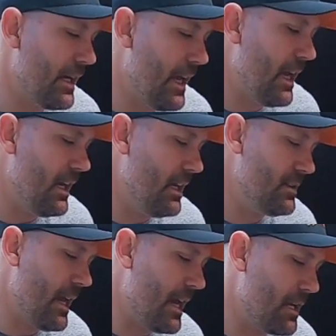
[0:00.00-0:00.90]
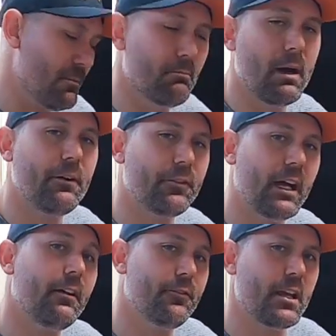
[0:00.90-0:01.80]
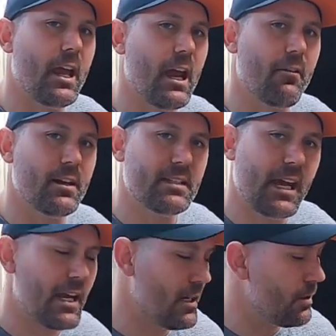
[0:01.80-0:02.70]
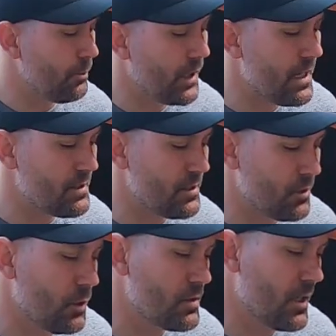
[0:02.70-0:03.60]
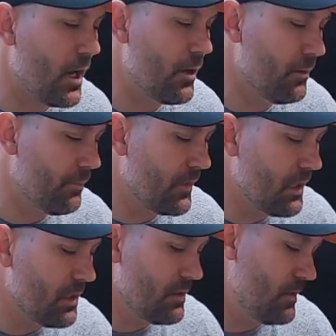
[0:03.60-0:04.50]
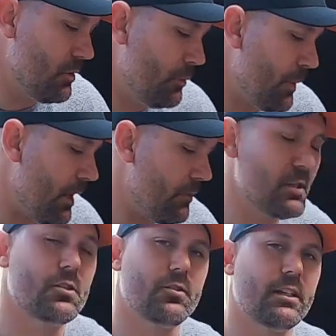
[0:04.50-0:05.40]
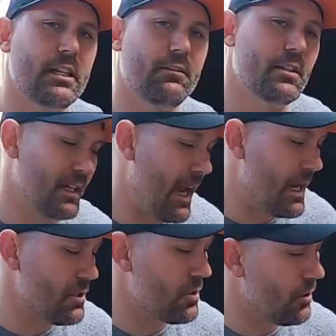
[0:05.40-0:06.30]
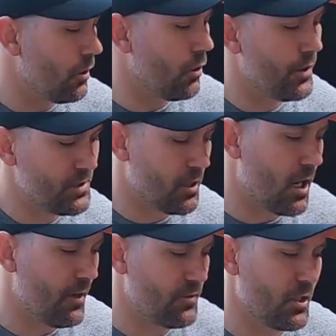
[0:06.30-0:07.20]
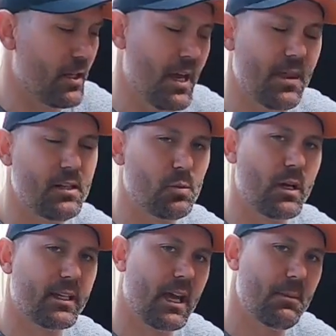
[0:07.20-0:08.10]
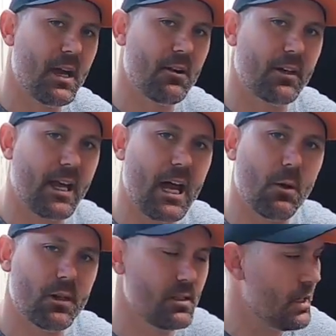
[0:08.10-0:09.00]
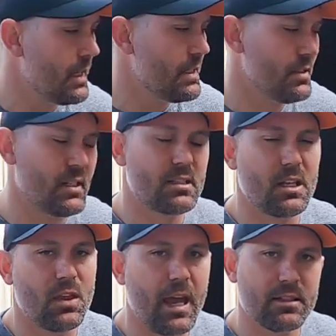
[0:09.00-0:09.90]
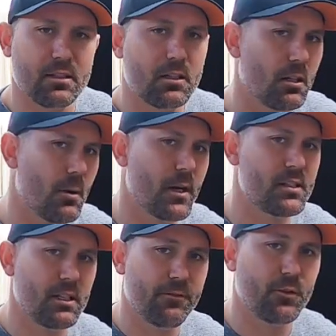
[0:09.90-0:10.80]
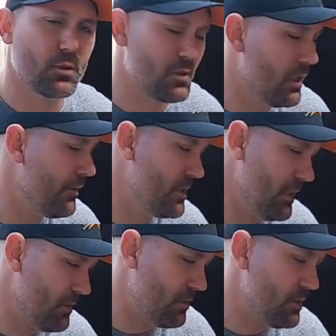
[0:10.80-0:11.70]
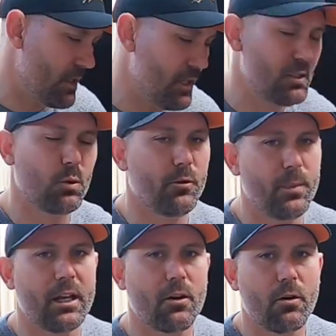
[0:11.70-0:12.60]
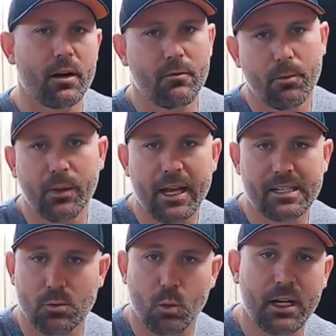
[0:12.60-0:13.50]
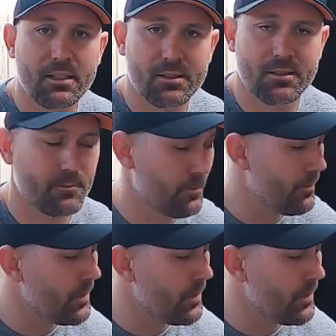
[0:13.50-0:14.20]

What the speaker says: again, it's a muffler for your air intake, plus it's also super restrictive to catch all this kind of dirt. Now this one came out of a car with 60,000 kilometers and full service history, so this would have been already replaced once,